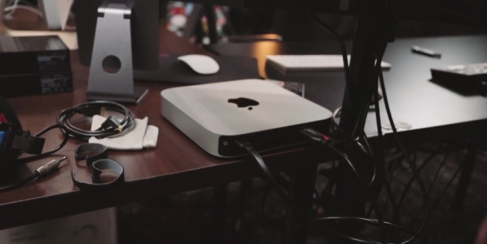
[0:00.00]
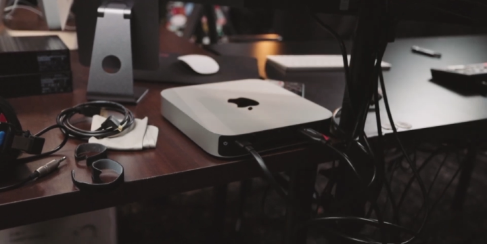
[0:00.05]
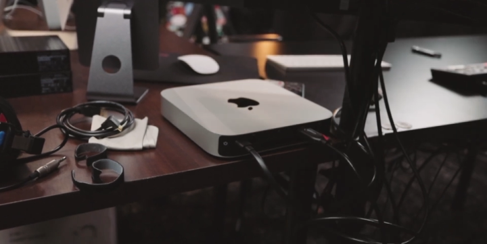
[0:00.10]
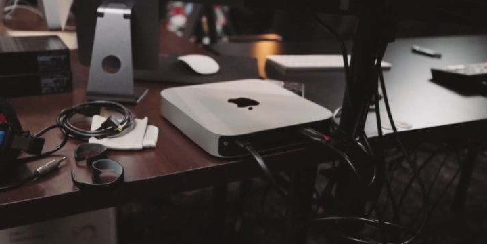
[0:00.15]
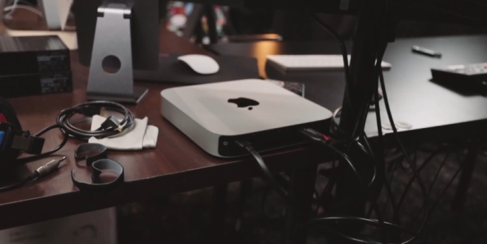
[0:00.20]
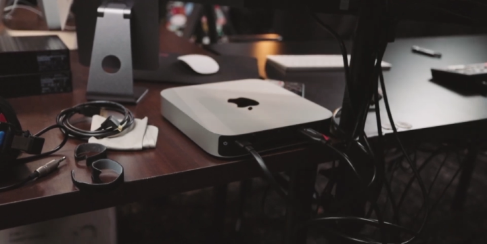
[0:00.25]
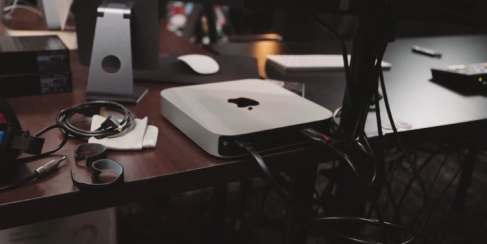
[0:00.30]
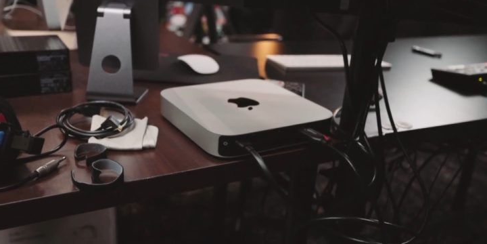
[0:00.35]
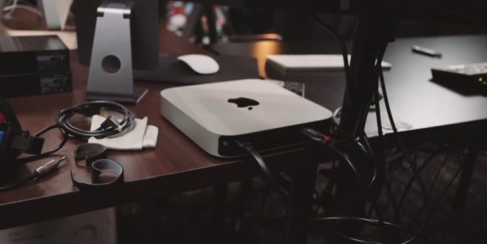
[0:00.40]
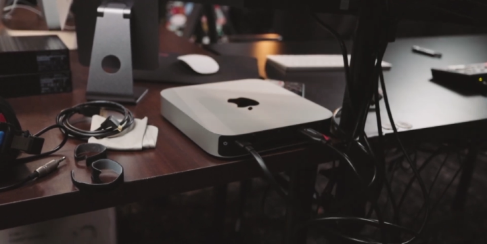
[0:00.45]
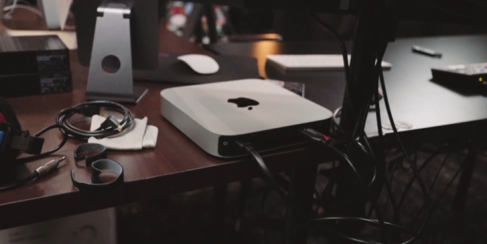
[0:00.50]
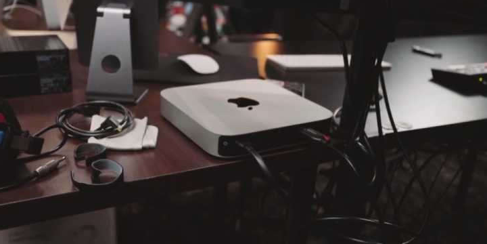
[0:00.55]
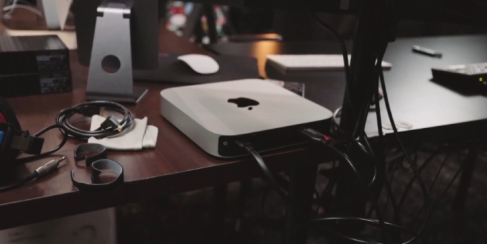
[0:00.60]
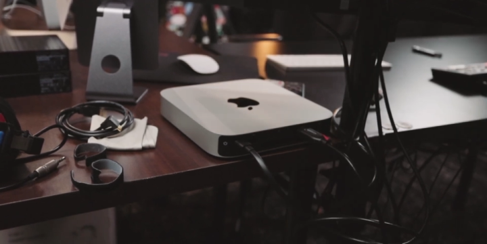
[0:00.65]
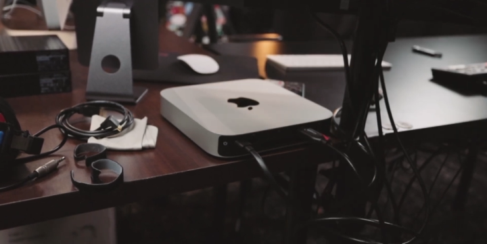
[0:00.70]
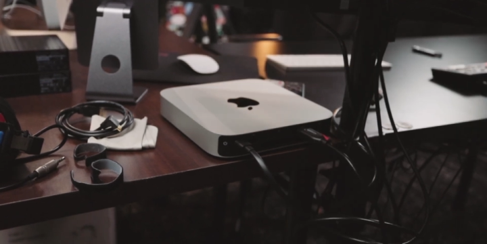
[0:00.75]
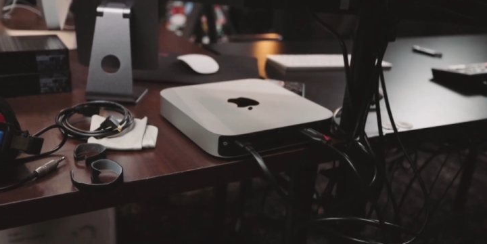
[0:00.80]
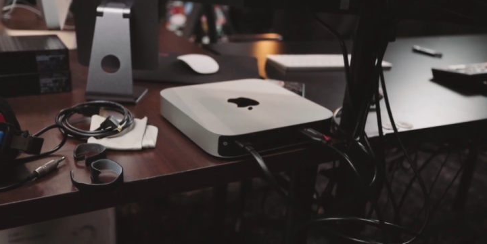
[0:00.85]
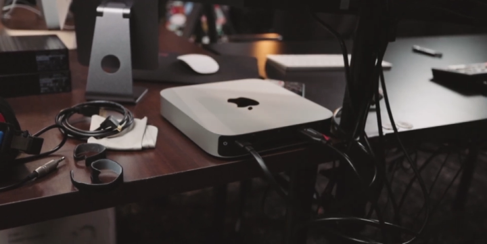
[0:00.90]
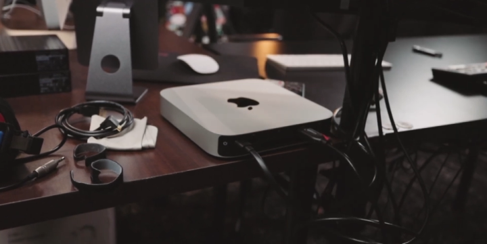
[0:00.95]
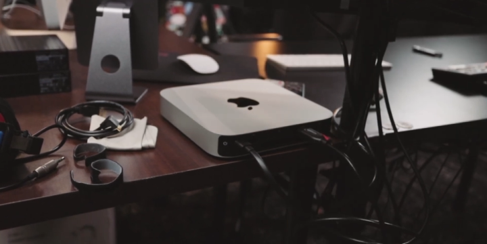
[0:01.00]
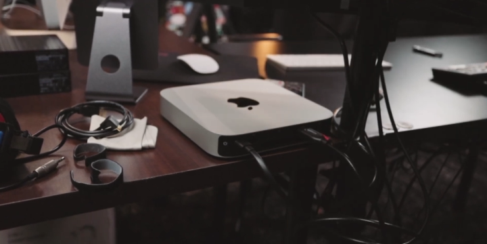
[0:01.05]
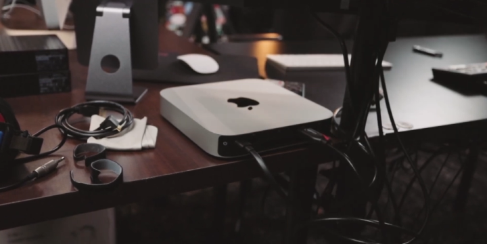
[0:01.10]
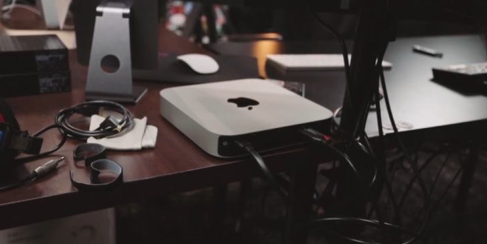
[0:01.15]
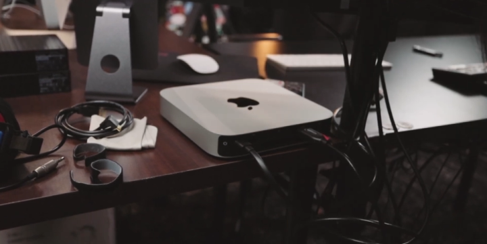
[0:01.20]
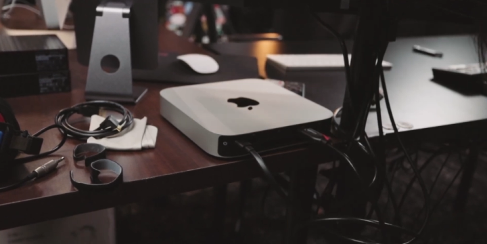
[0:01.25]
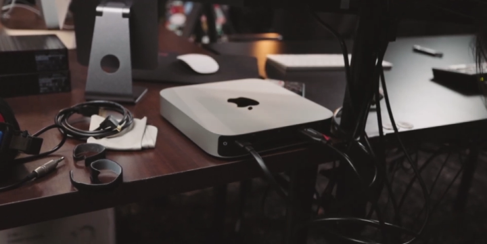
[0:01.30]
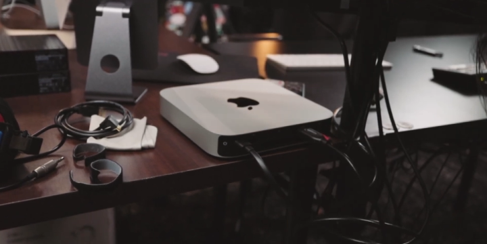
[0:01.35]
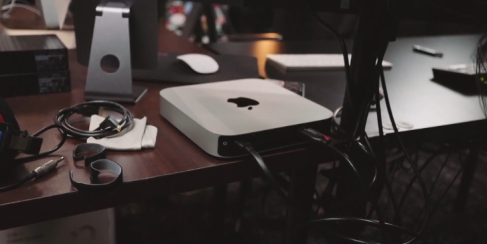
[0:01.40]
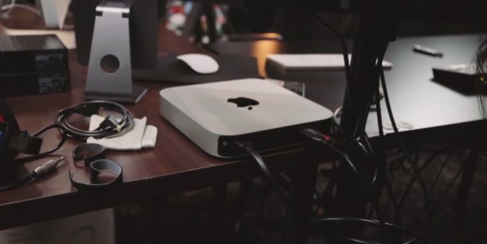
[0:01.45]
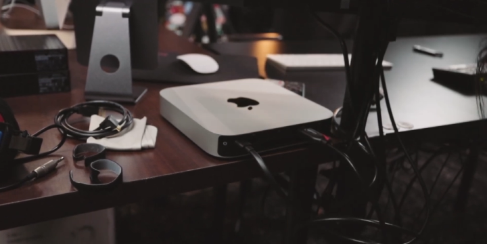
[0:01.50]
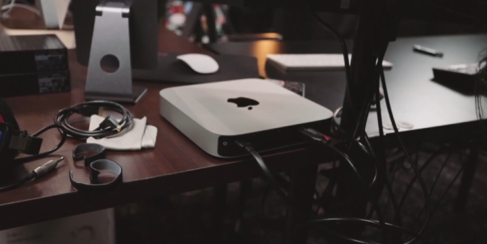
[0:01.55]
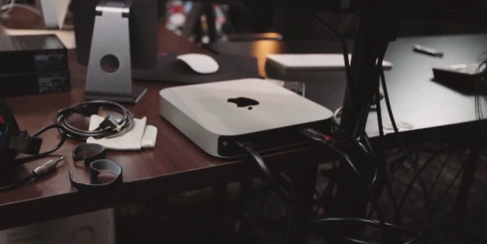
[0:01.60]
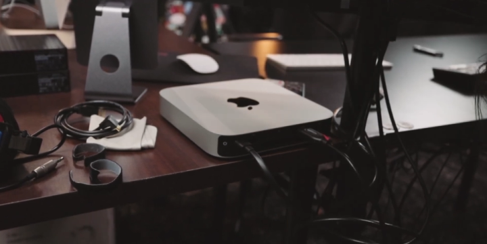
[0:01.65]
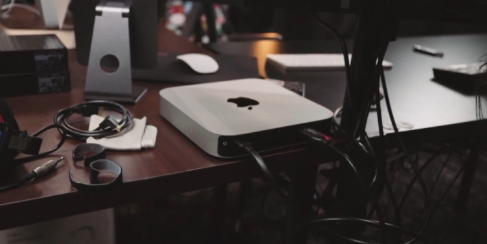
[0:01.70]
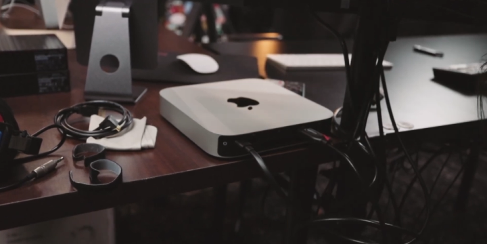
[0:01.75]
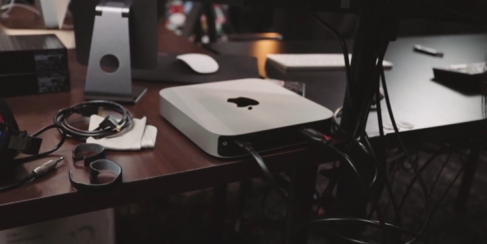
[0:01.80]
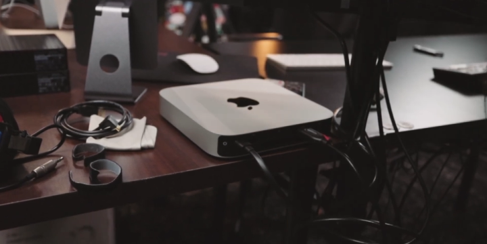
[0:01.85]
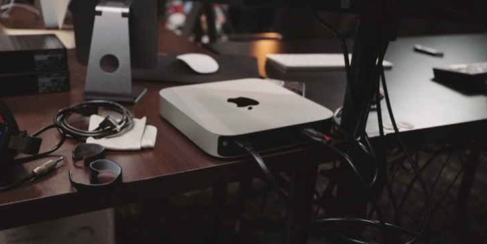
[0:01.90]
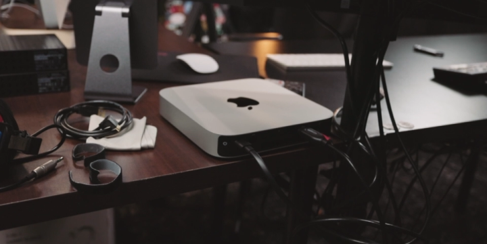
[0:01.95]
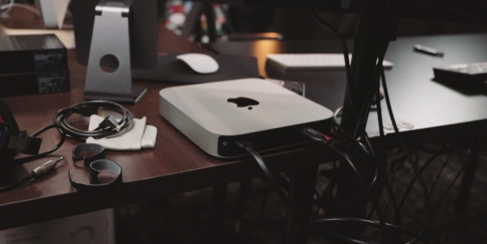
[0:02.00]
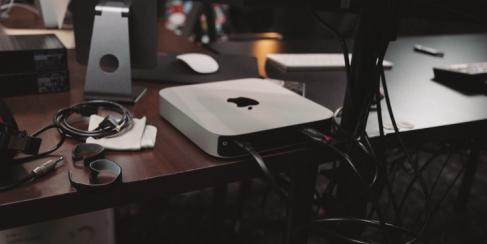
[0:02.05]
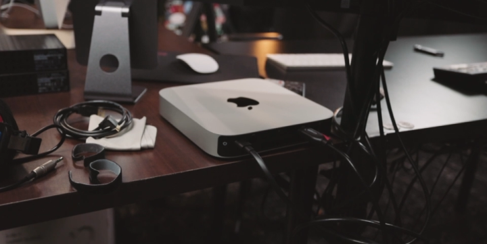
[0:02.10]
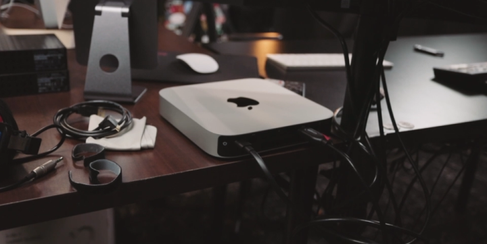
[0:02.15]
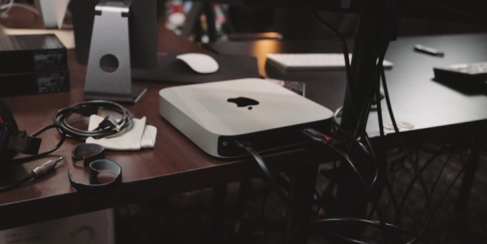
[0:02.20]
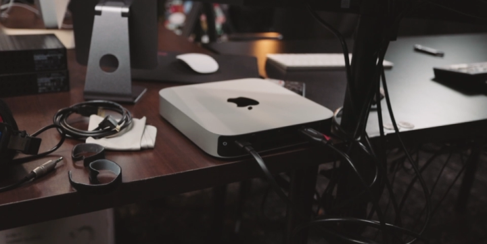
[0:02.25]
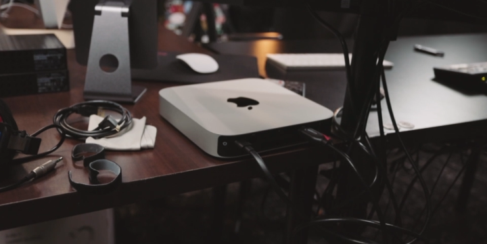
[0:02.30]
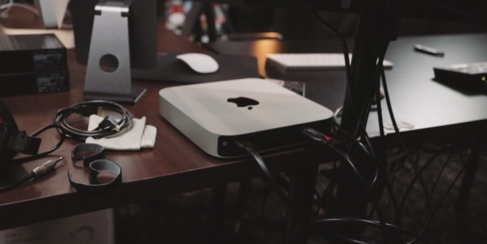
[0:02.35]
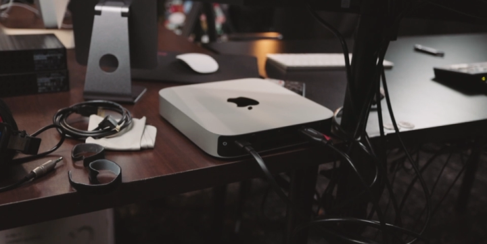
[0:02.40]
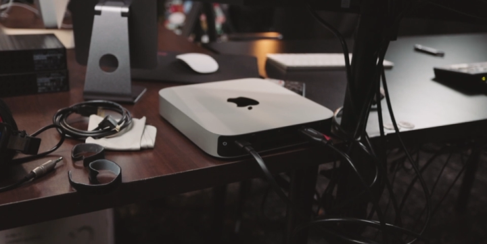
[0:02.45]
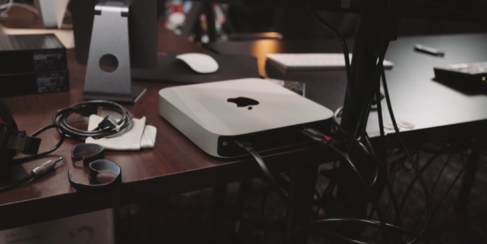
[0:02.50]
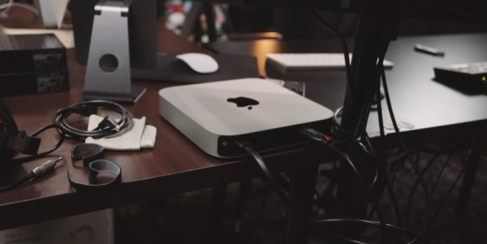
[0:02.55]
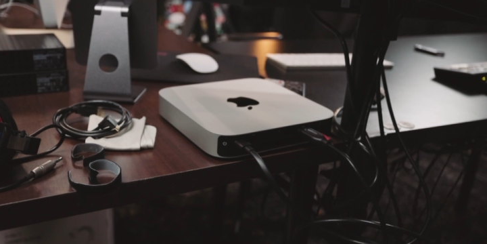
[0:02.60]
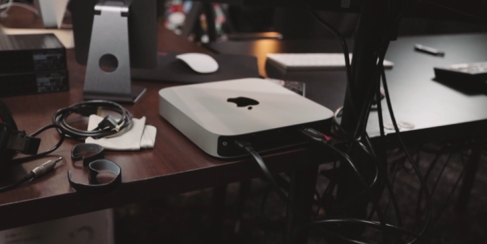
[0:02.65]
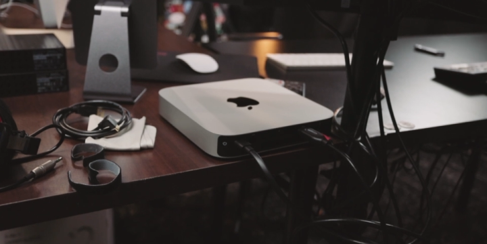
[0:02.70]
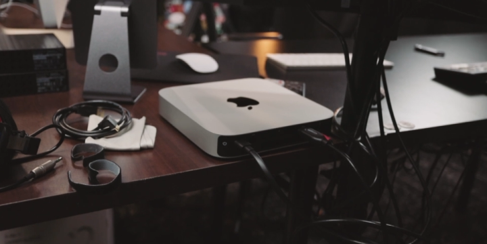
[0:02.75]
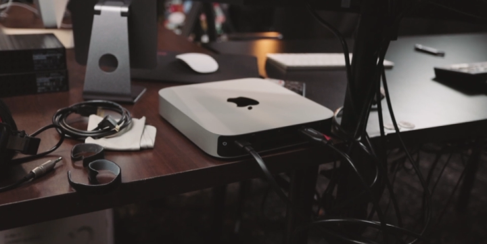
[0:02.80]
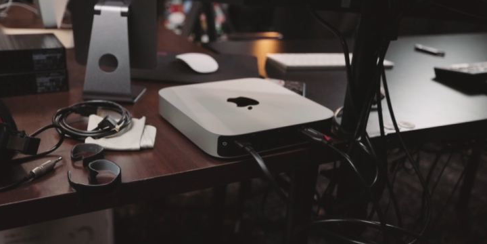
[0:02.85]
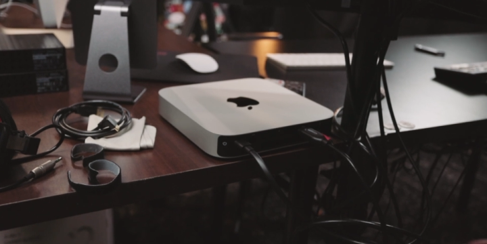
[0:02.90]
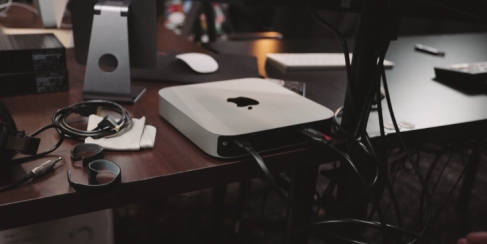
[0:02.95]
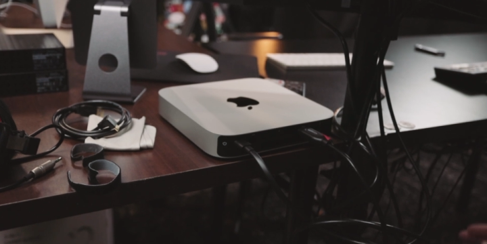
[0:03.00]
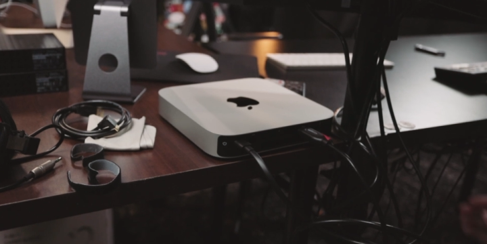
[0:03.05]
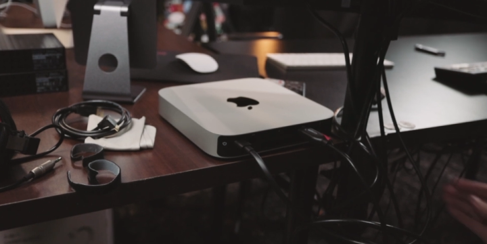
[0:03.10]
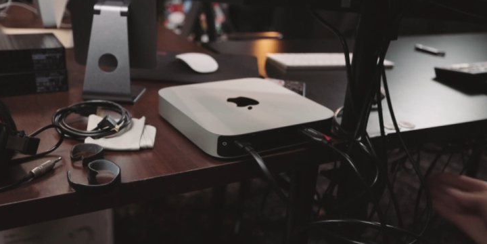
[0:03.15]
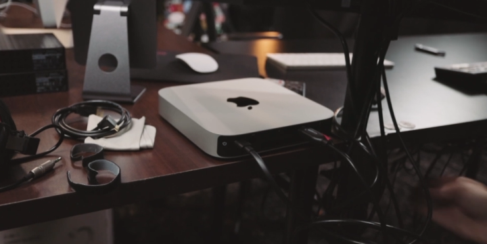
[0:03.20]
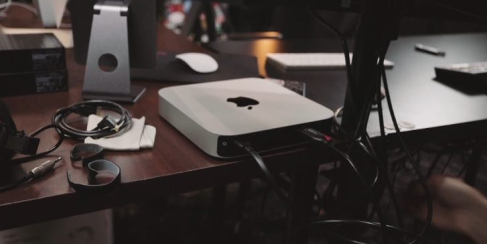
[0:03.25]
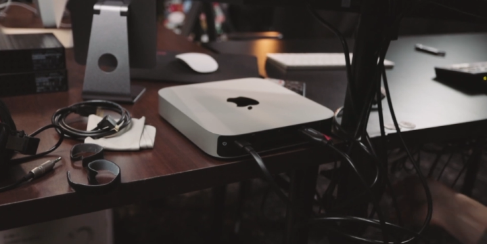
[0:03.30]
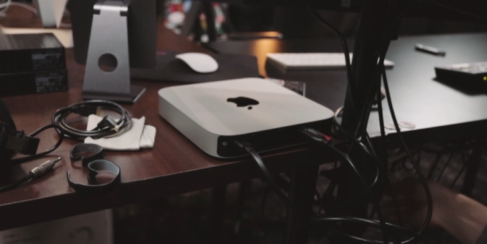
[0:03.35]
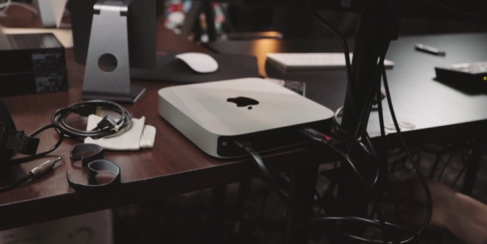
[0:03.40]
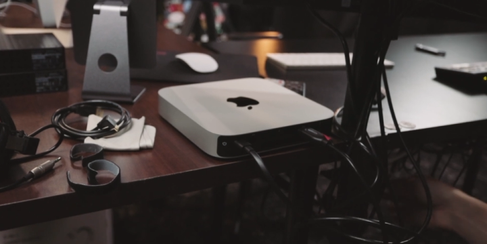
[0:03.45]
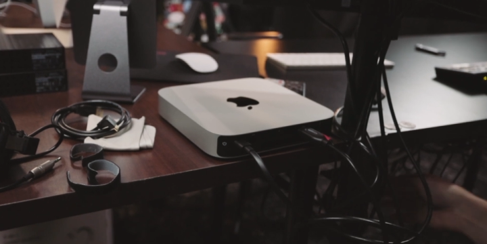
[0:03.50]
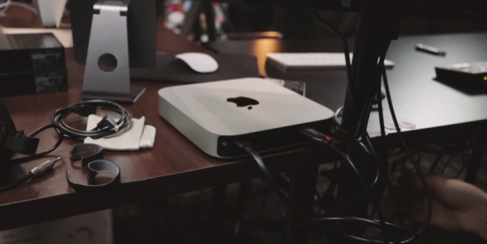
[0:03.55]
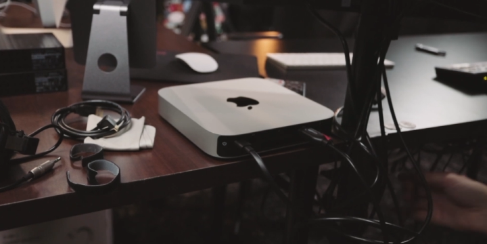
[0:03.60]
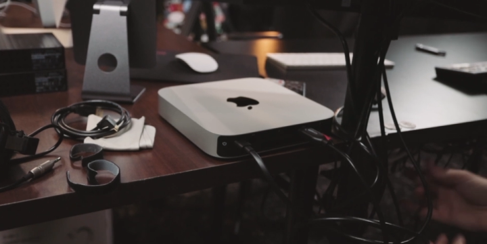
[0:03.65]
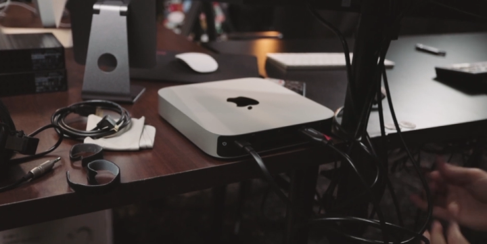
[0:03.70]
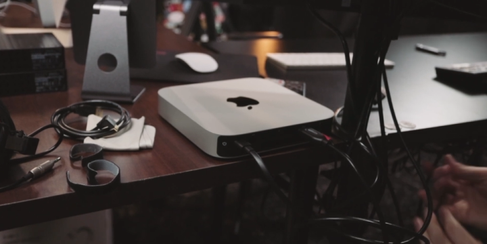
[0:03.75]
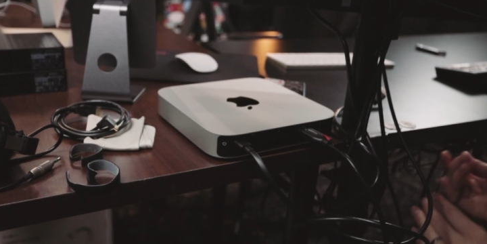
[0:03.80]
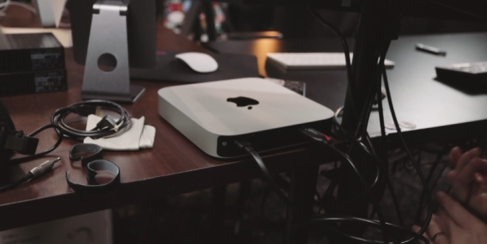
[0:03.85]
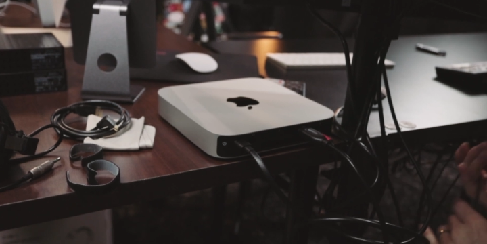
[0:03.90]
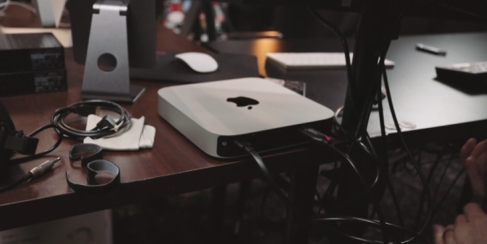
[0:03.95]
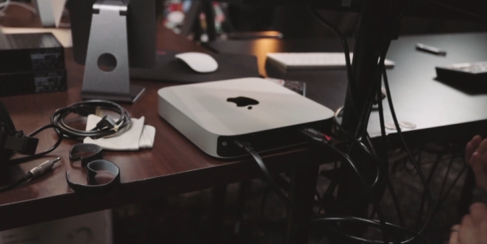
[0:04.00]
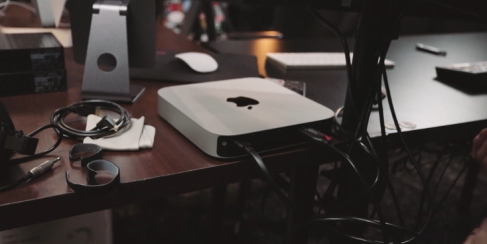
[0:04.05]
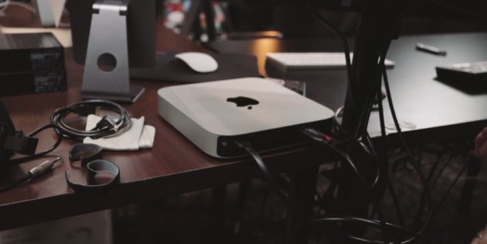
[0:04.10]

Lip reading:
Nobody's mouth can be seen.